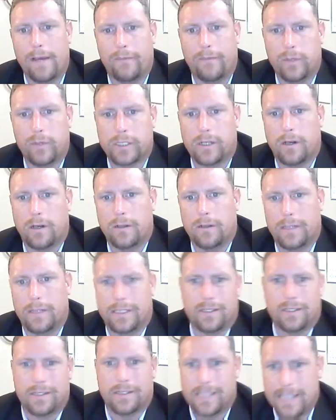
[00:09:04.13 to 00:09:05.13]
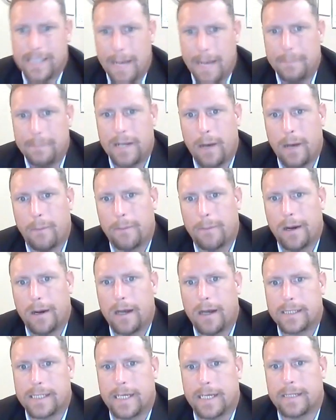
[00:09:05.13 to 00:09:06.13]
have what's called, it's a step down
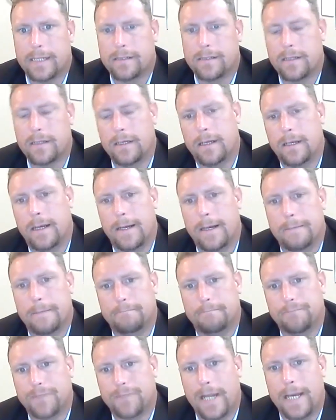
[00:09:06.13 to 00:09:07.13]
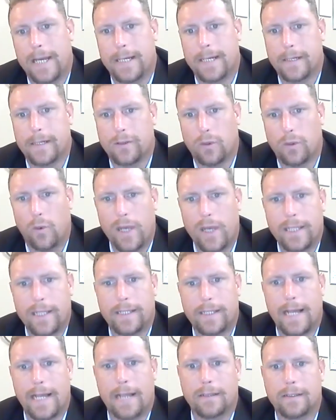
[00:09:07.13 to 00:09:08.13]
process, and the way
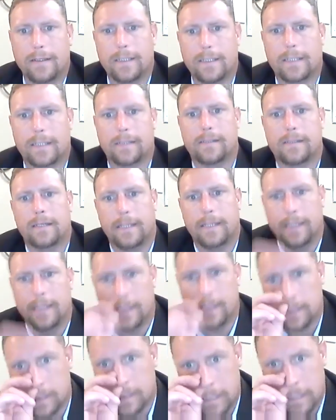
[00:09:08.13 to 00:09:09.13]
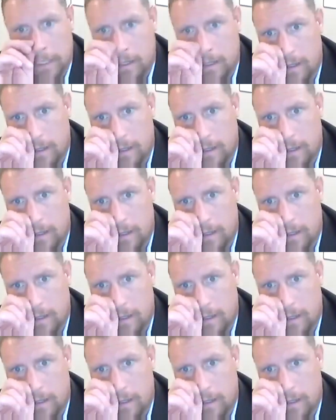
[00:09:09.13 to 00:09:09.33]
that that looks is